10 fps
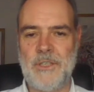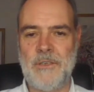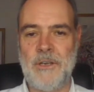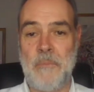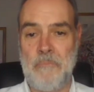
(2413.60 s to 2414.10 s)

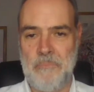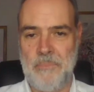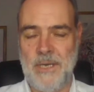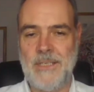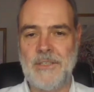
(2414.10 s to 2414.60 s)
you know,
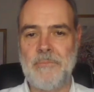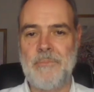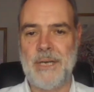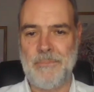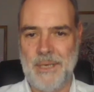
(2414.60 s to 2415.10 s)
piece
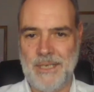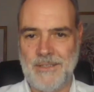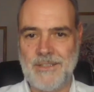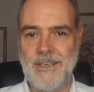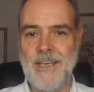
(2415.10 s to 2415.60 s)
by
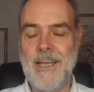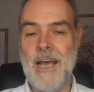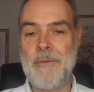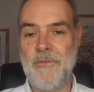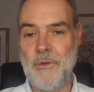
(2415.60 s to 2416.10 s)
piece.
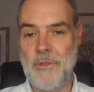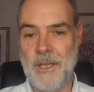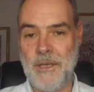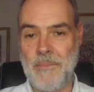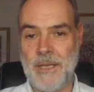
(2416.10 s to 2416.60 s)
I mean, if you
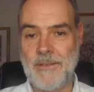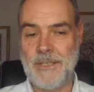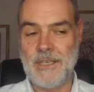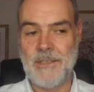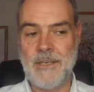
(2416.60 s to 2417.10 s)
think about
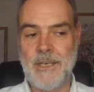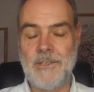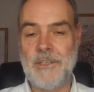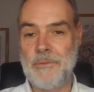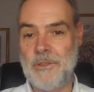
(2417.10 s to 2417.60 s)
it,
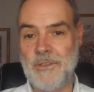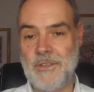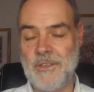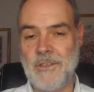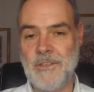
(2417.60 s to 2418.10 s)
just to put this
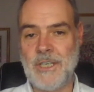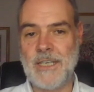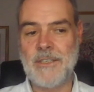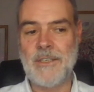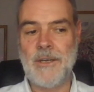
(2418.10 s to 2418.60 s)
into
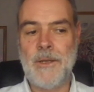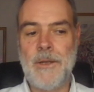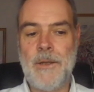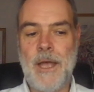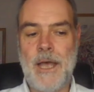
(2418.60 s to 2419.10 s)
context,
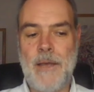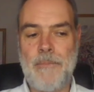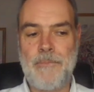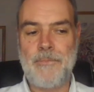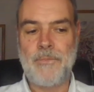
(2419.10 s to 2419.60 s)

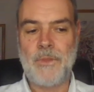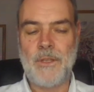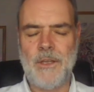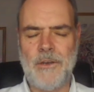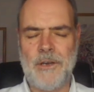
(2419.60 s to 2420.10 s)
um,
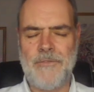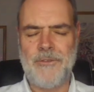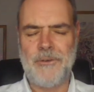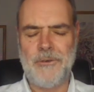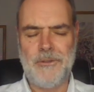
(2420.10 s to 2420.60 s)
oh, I've
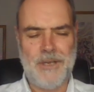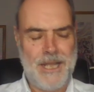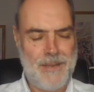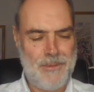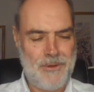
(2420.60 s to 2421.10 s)
forgotten the
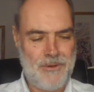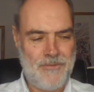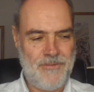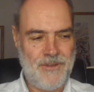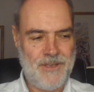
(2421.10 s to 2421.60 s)
name
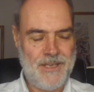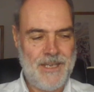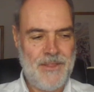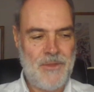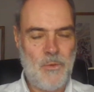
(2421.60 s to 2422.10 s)
of
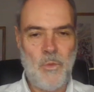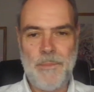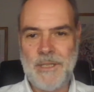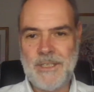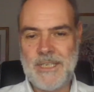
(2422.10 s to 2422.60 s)
the
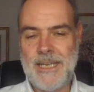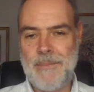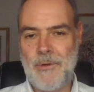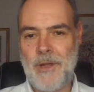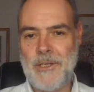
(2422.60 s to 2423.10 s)
women's
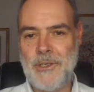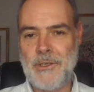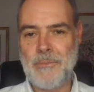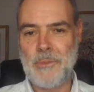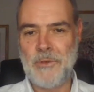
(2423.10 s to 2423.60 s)

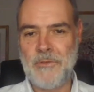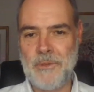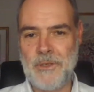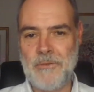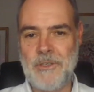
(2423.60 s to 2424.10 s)
liberation
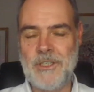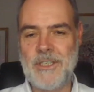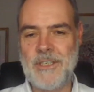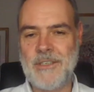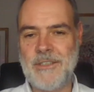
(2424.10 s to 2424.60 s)
movement, which
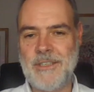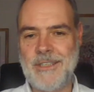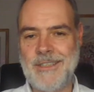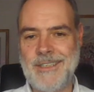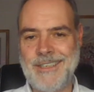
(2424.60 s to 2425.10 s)
started
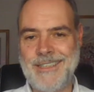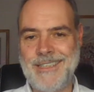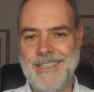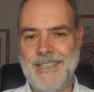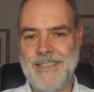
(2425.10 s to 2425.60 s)
in the
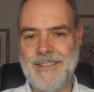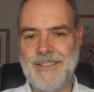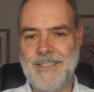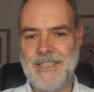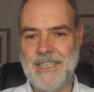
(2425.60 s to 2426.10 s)

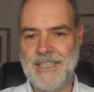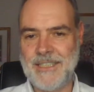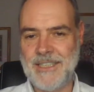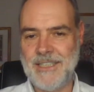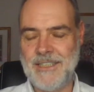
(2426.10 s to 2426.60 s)

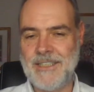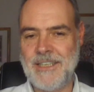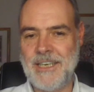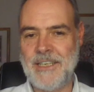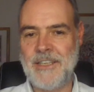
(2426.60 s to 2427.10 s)
1960s and
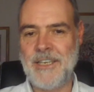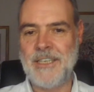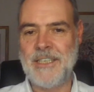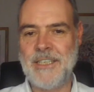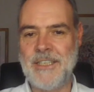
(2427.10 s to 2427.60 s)
then in the
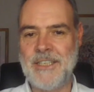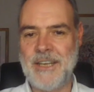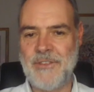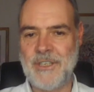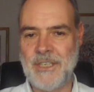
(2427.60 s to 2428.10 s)

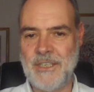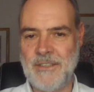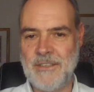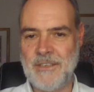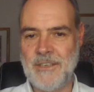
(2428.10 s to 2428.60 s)
1970s.